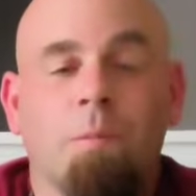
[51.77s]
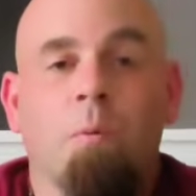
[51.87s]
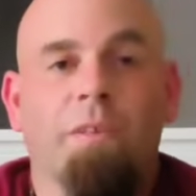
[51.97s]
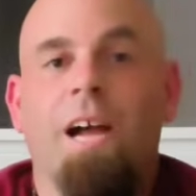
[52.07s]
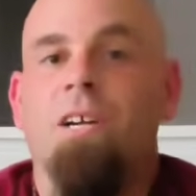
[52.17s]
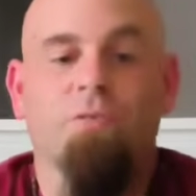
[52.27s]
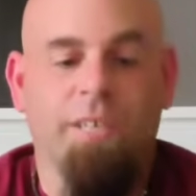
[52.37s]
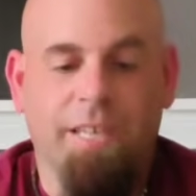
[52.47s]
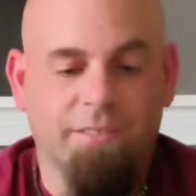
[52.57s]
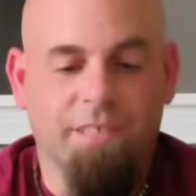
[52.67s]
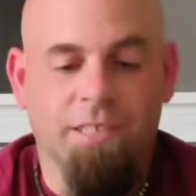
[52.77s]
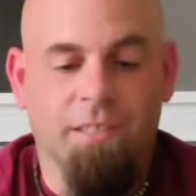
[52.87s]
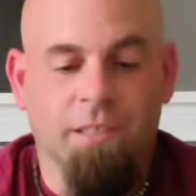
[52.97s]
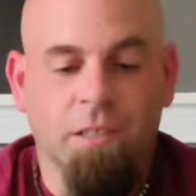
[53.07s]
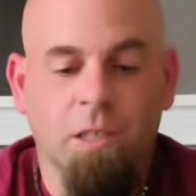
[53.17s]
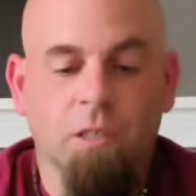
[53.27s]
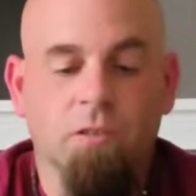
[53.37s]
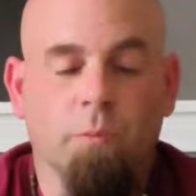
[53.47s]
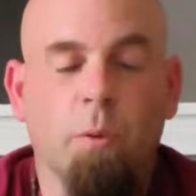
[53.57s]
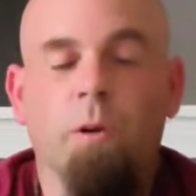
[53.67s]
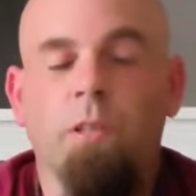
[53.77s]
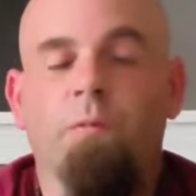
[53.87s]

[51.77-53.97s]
I mean, we're that green at sailing. So we wanted